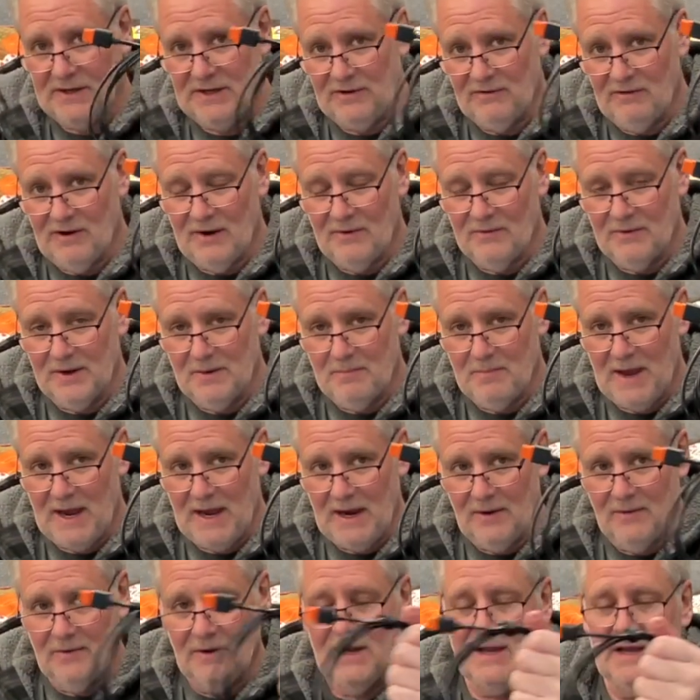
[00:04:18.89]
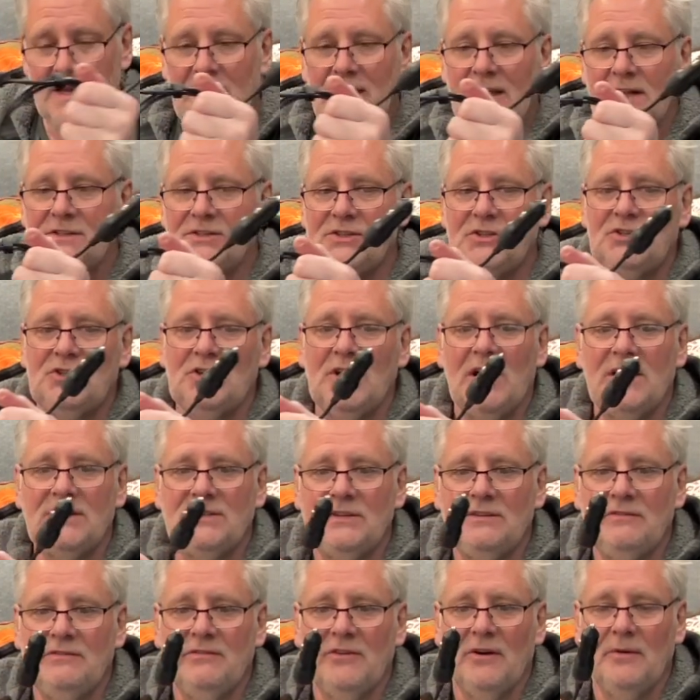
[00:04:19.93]
you're out and about and to charge
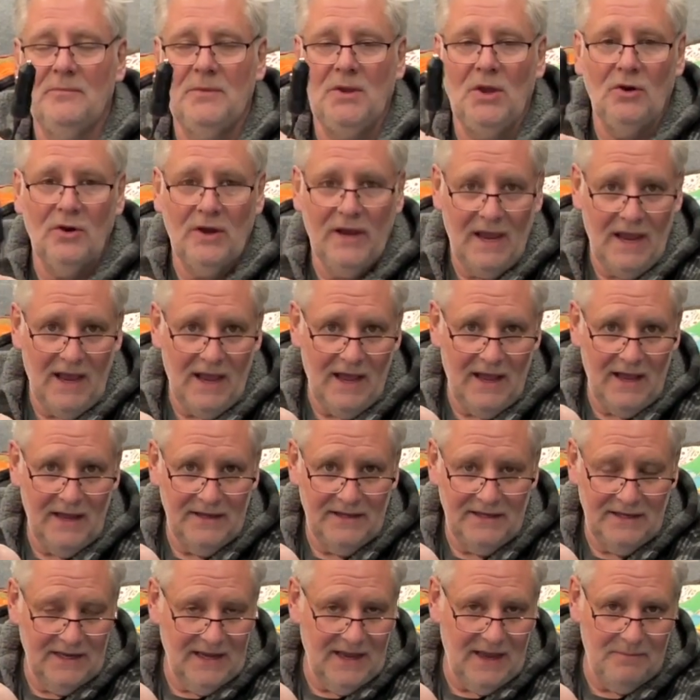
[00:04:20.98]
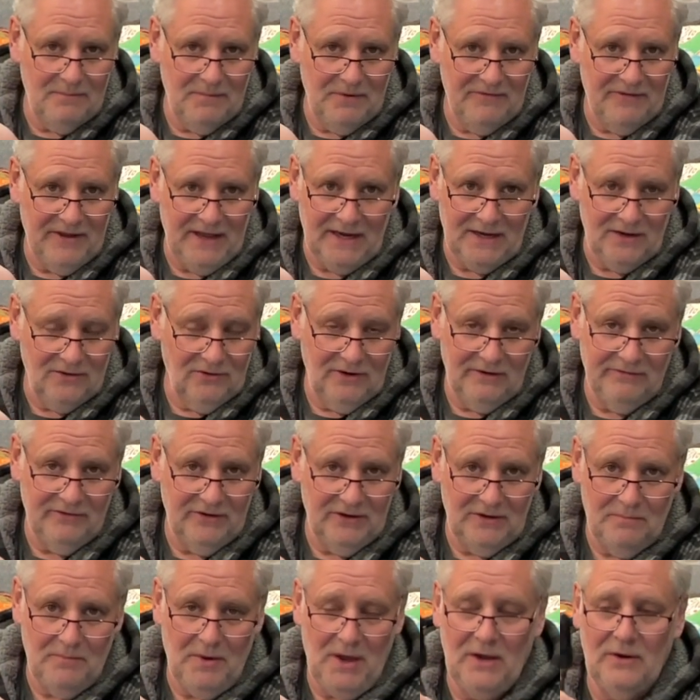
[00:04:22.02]
it from your car your camper van or even
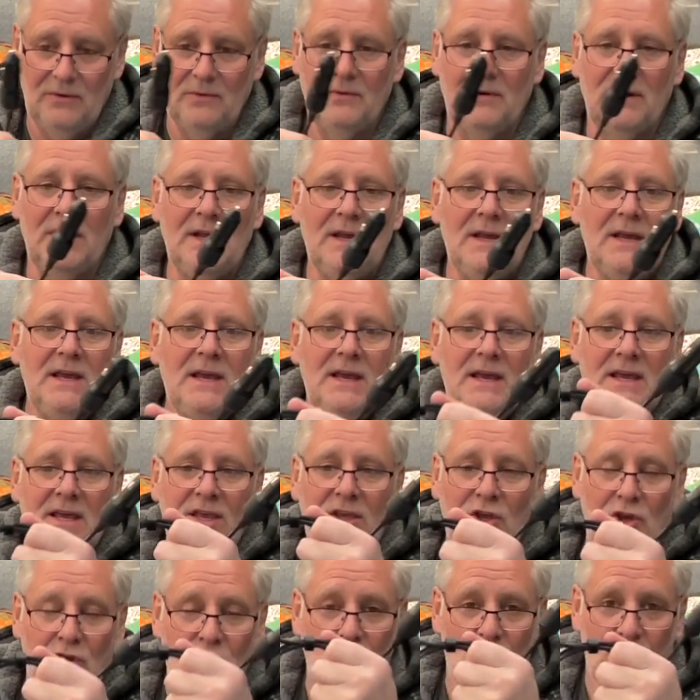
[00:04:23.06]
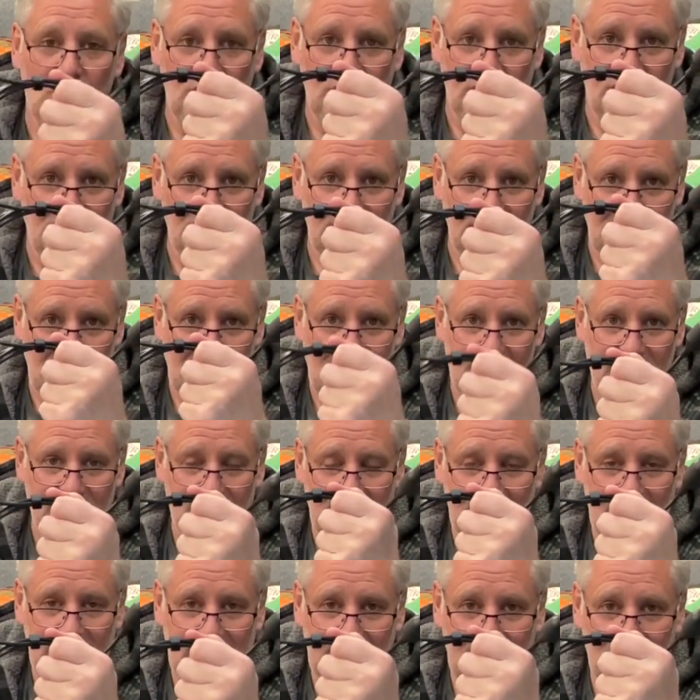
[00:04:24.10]
your boat you know you're going to get the
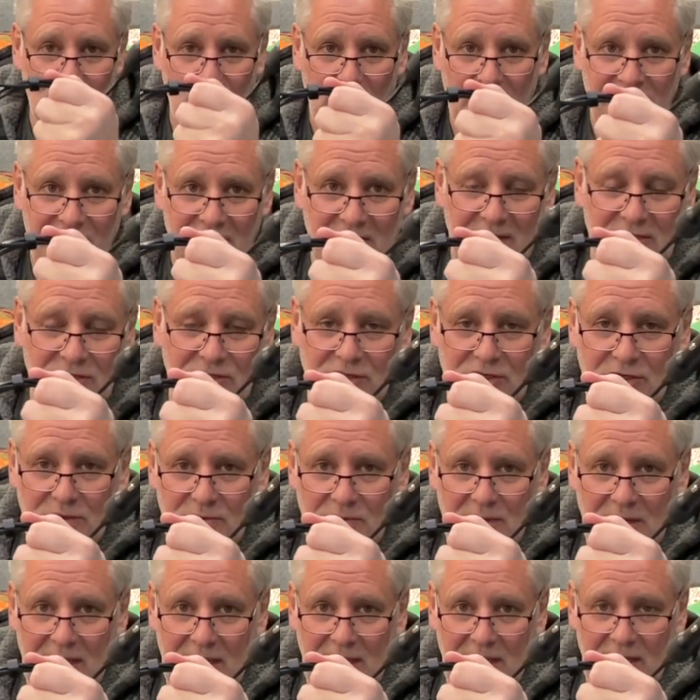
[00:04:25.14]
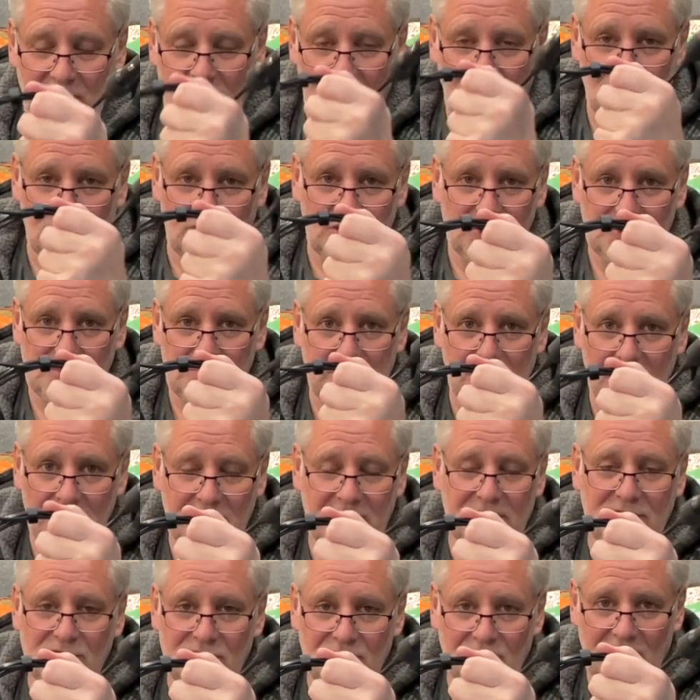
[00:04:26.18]
lead with this unit and you can just plug
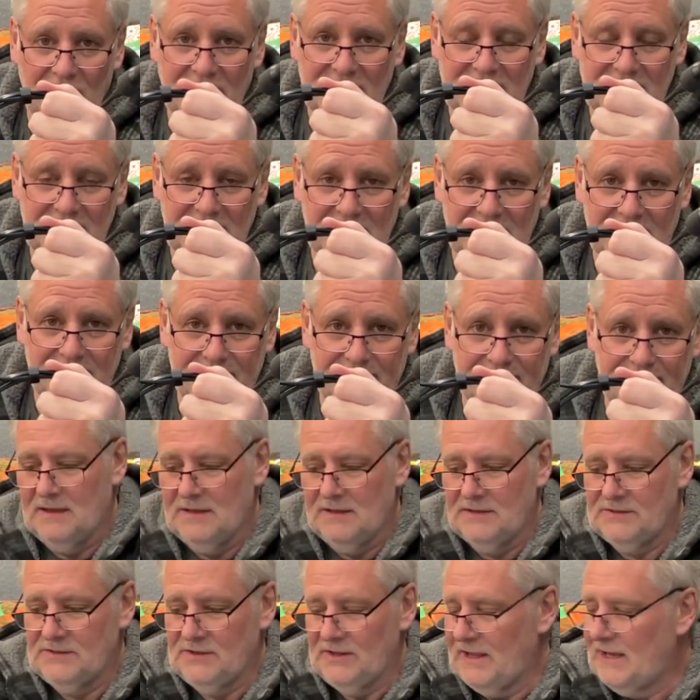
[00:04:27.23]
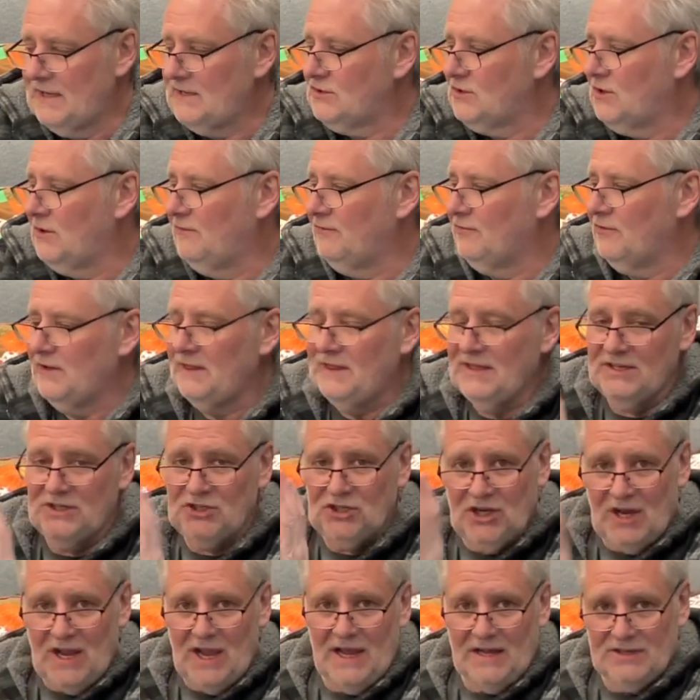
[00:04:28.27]
it straight in so that's covering the
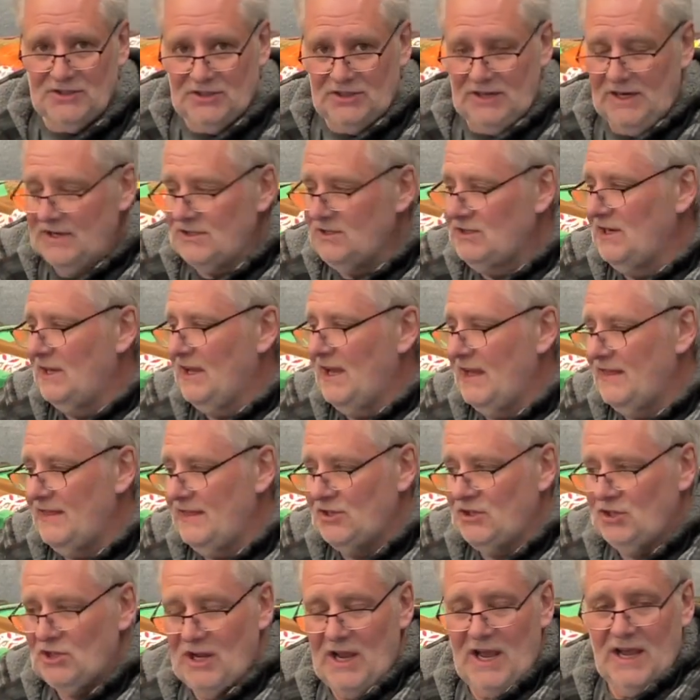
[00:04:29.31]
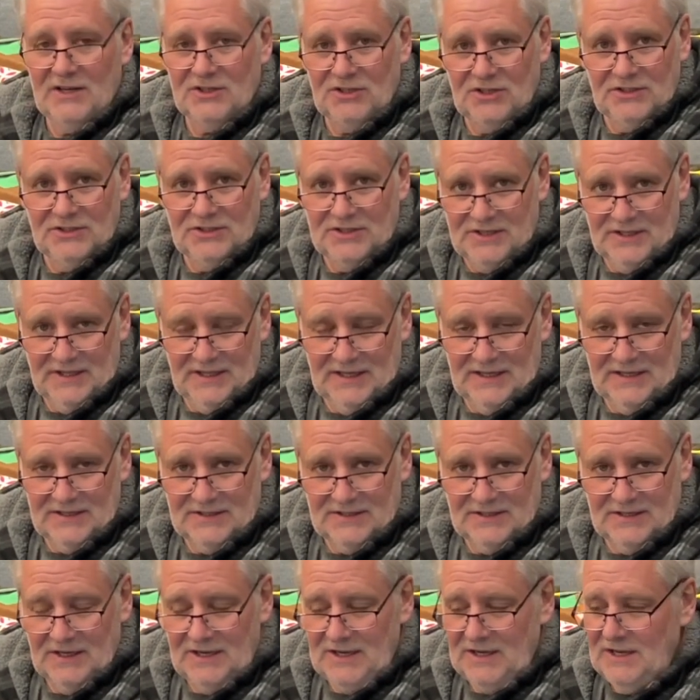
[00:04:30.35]
charging actually get the charge into
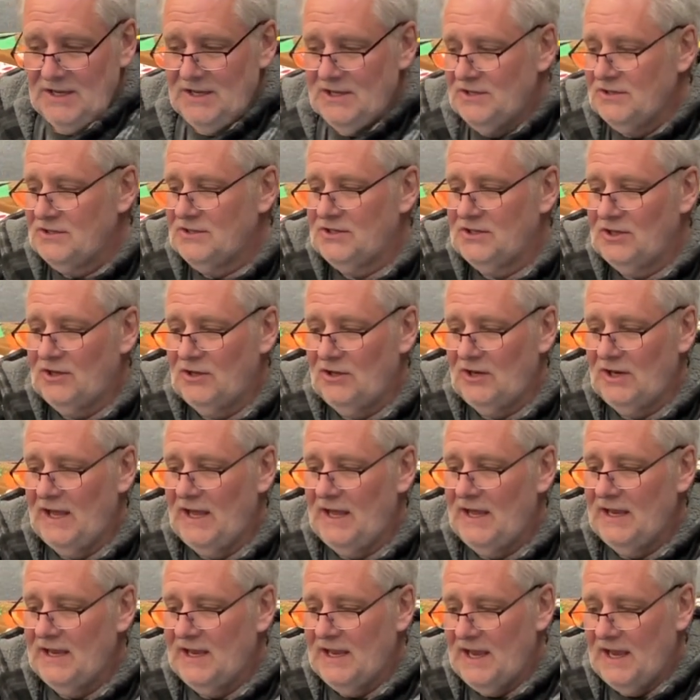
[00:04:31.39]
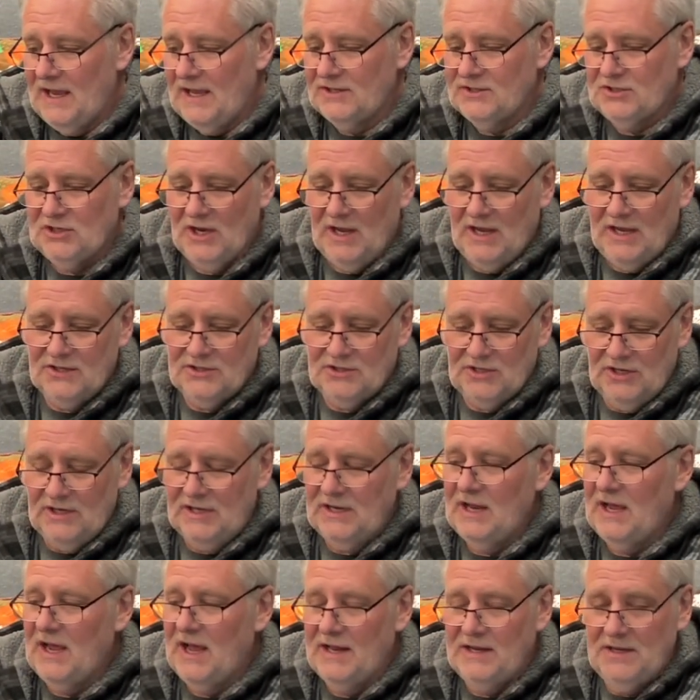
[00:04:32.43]
this solar, car
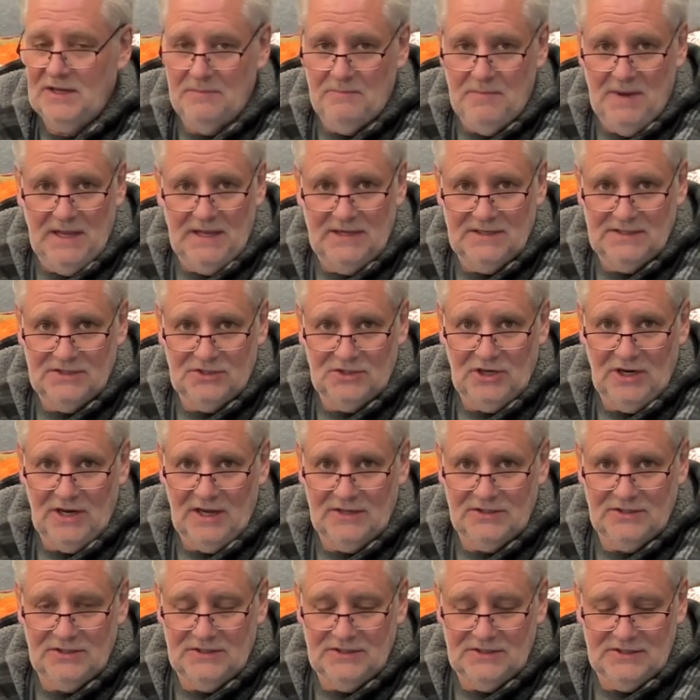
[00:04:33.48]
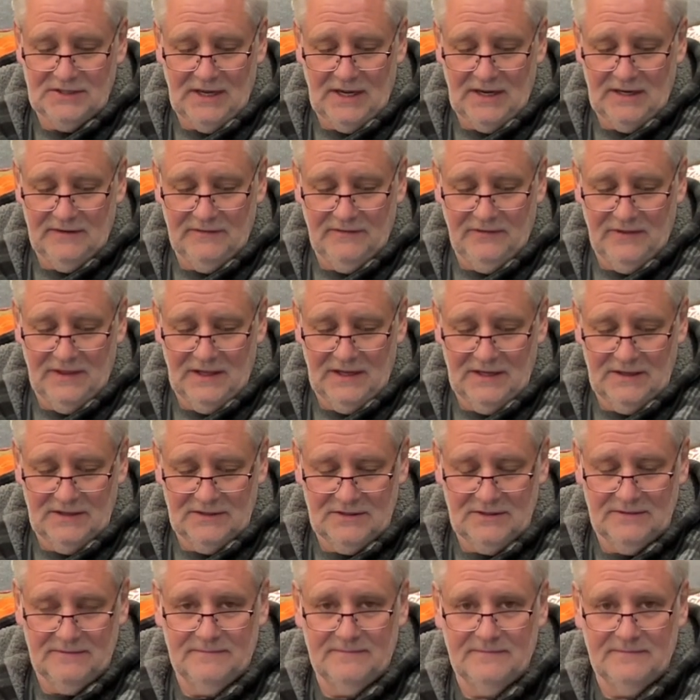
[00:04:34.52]
charging and your mains charging side of things.